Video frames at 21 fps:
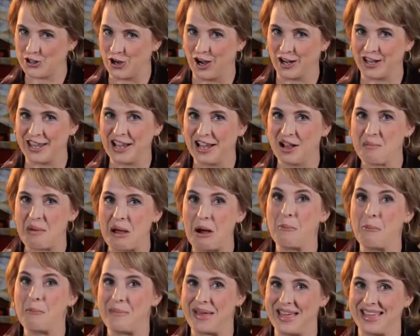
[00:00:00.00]
talking
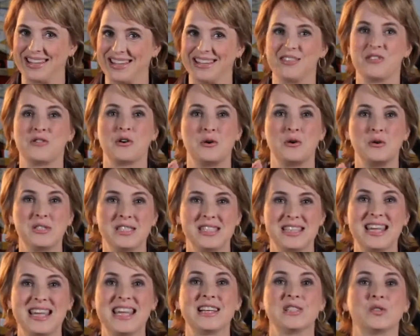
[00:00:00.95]
about men, those
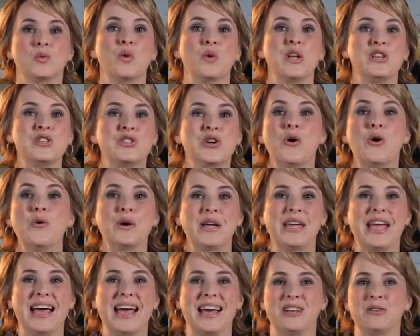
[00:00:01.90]
things we don't
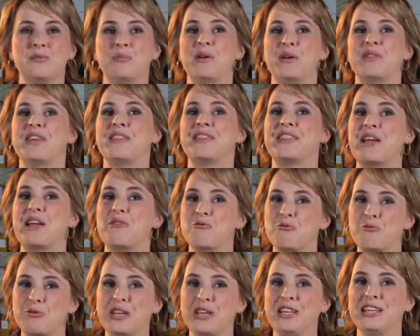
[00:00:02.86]
get, but that they
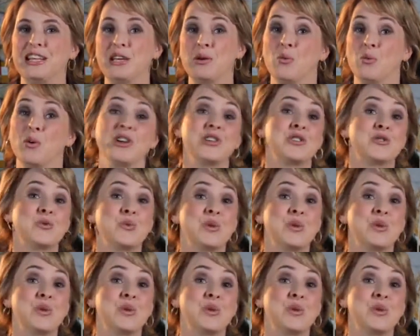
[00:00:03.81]
really wish